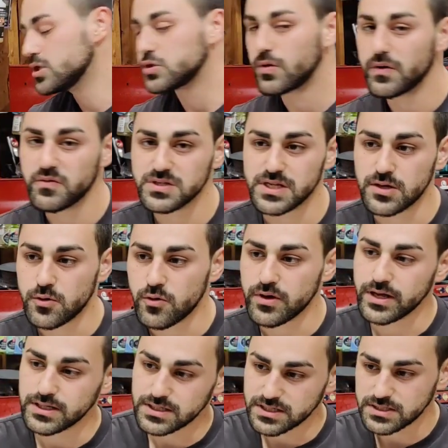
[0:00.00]
So it was
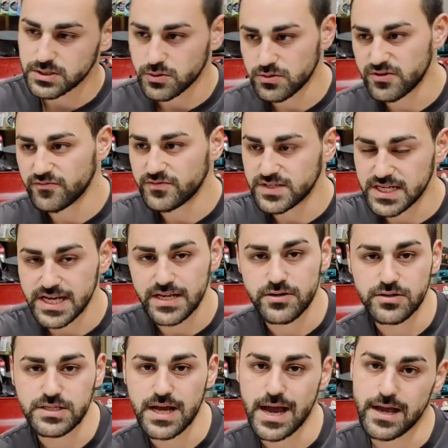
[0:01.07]
annoying to sort of
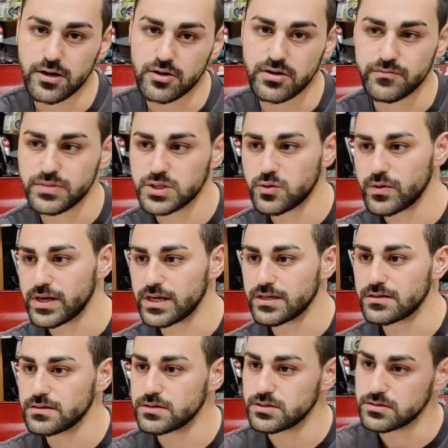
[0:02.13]
teeter-tatter in
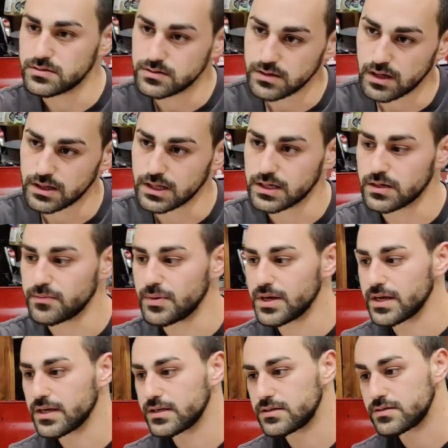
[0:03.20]
between a little
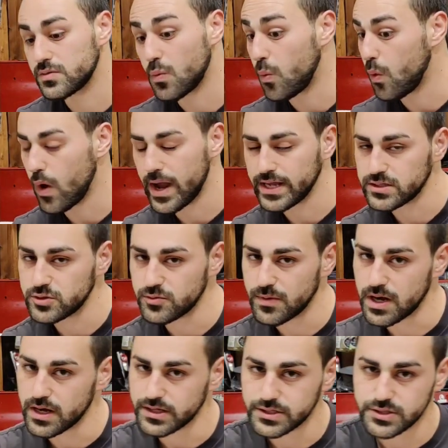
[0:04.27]
bit, way too
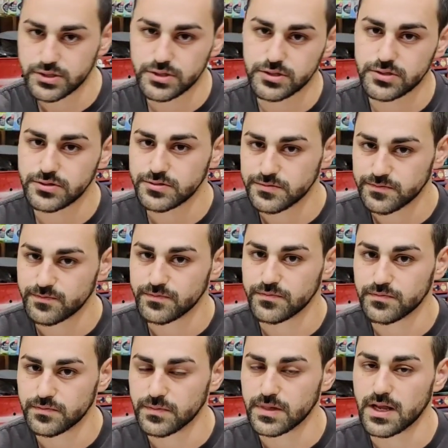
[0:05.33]
much.
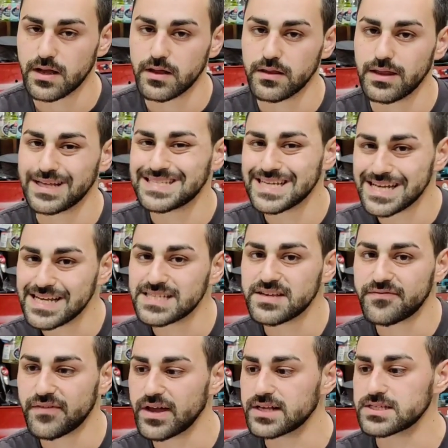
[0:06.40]
It's an
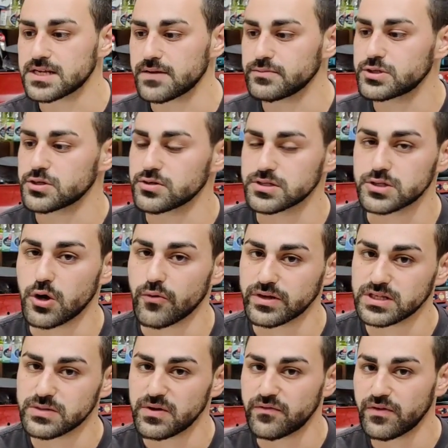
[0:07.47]
easy fix and I'm sure it's
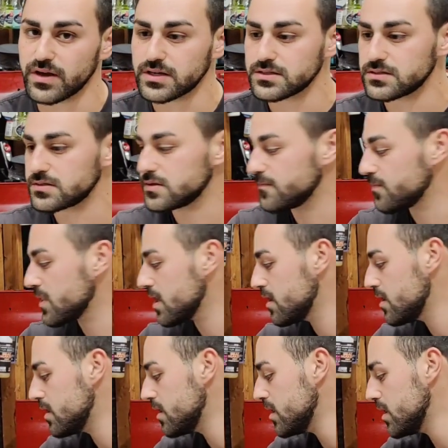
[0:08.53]
going to be fixed.
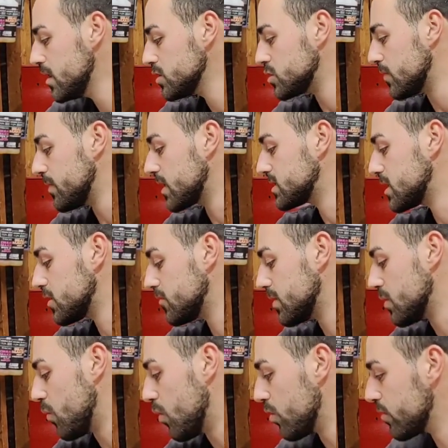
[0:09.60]
So I'm not
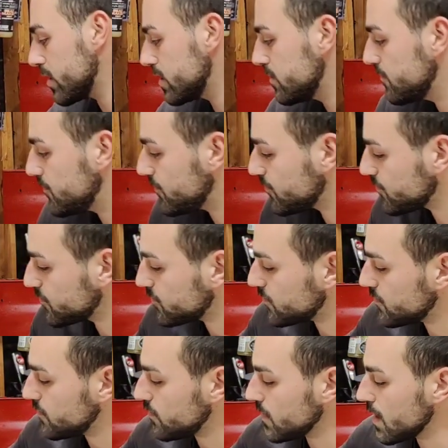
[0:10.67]
terribly worried,
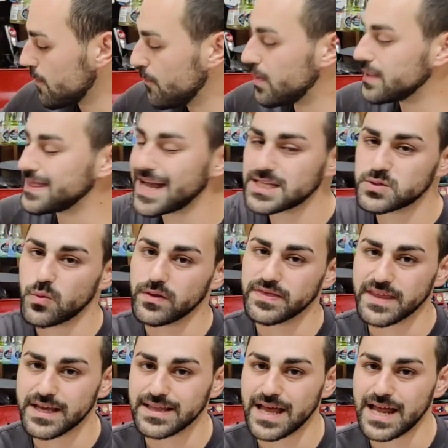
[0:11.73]
but that's
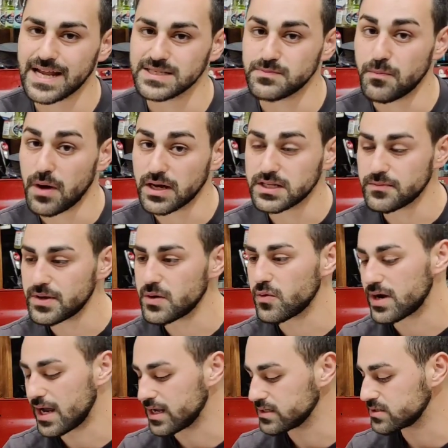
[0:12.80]
one thing that has bugged me
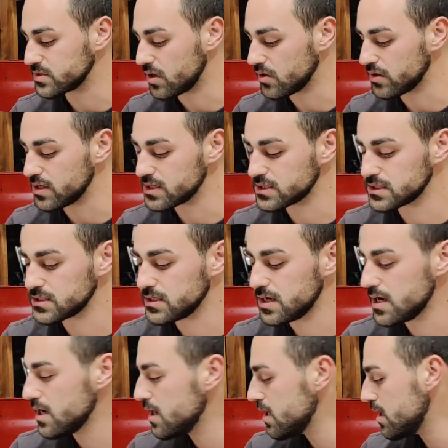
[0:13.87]
when I installed this.
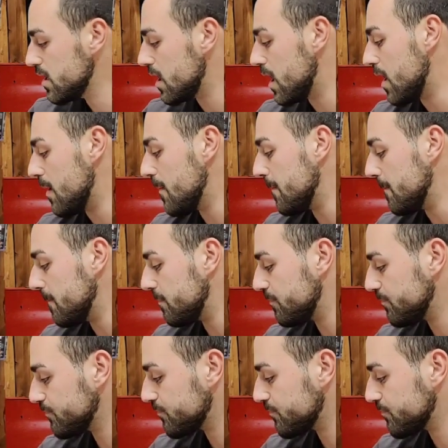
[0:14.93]
I